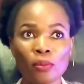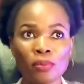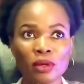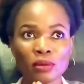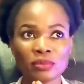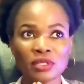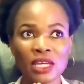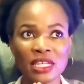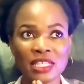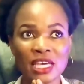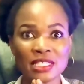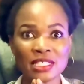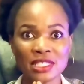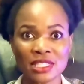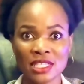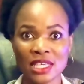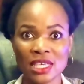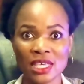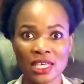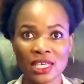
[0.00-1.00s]
And
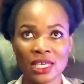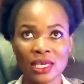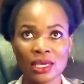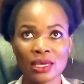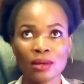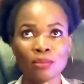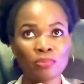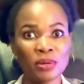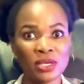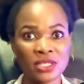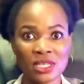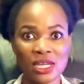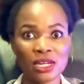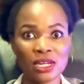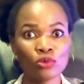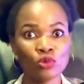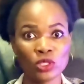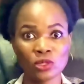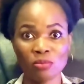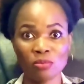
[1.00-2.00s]
the only
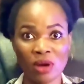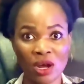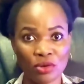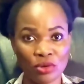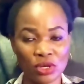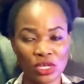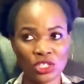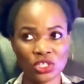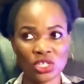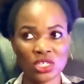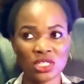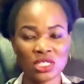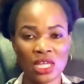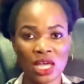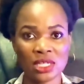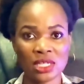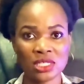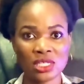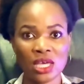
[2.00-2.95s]
problem that I see